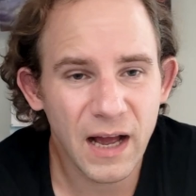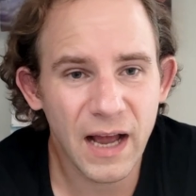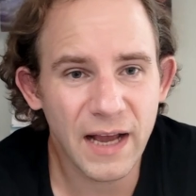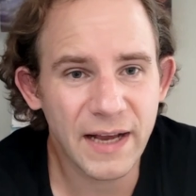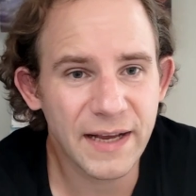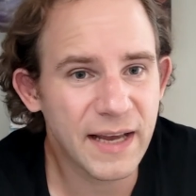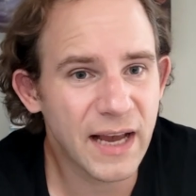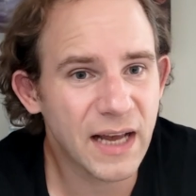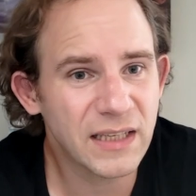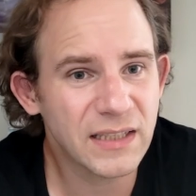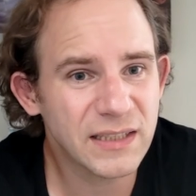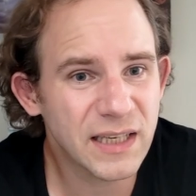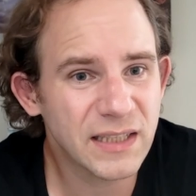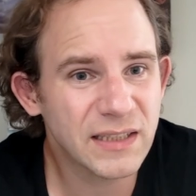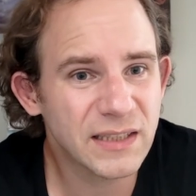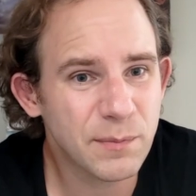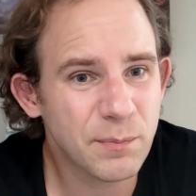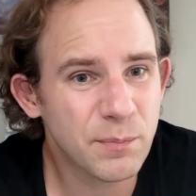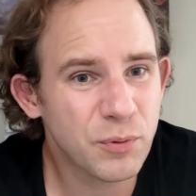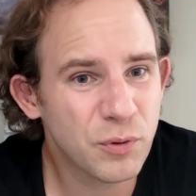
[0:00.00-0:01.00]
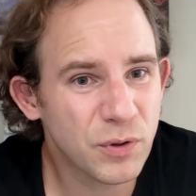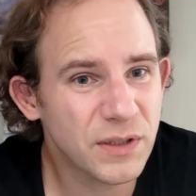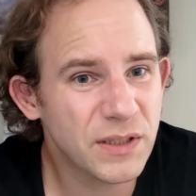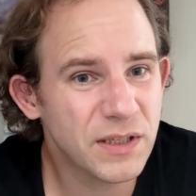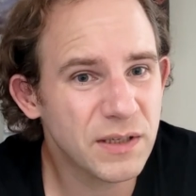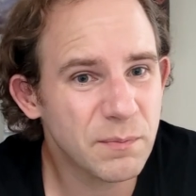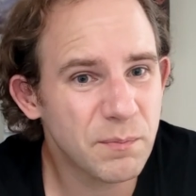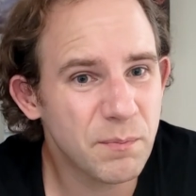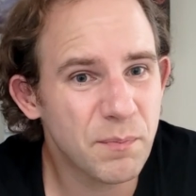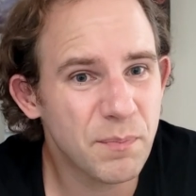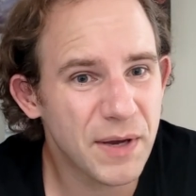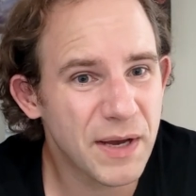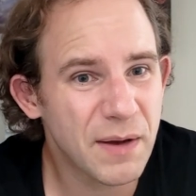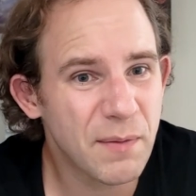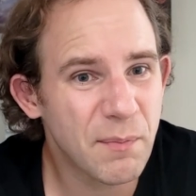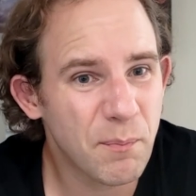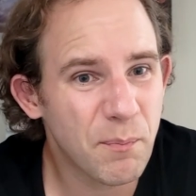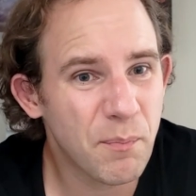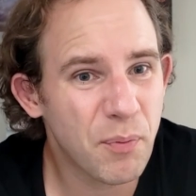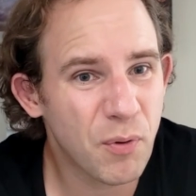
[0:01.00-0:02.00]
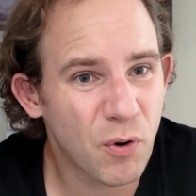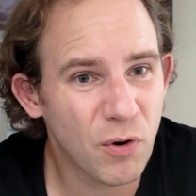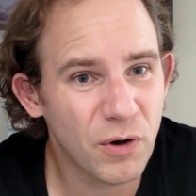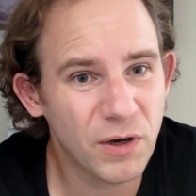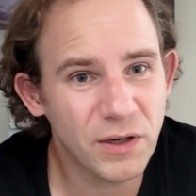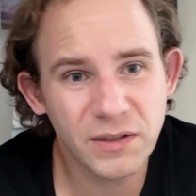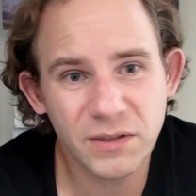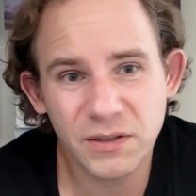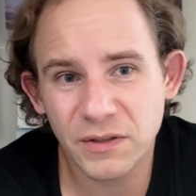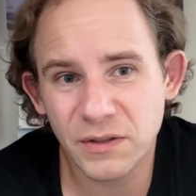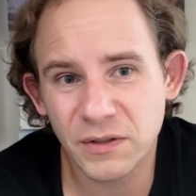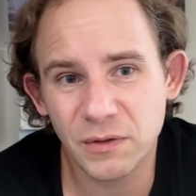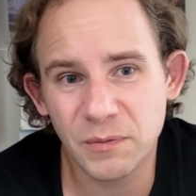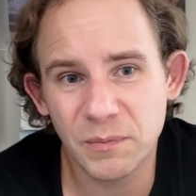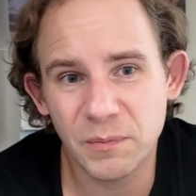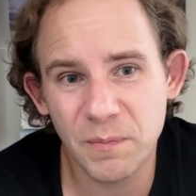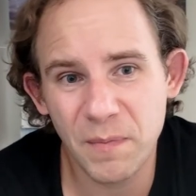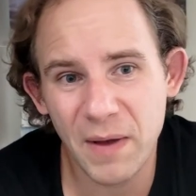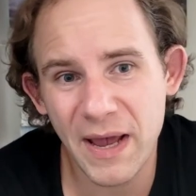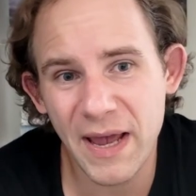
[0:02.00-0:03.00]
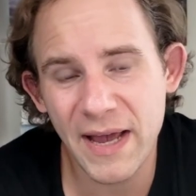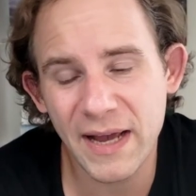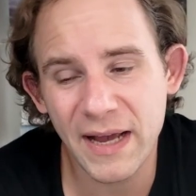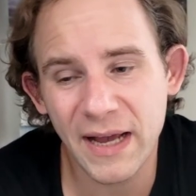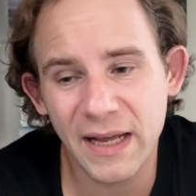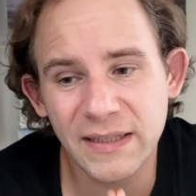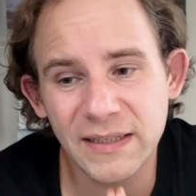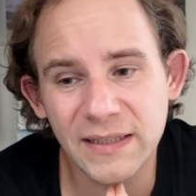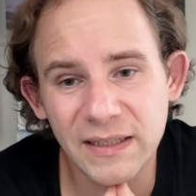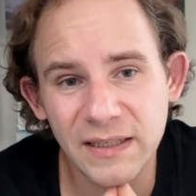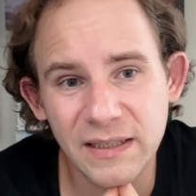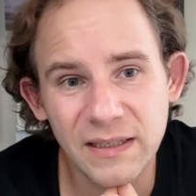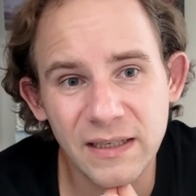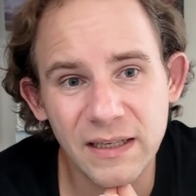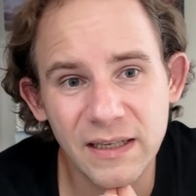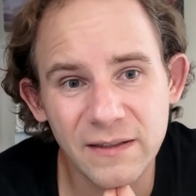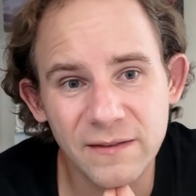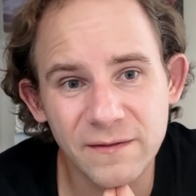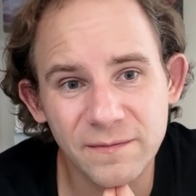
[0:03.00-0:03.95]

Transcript: I guess that's a pretty big point to make. And the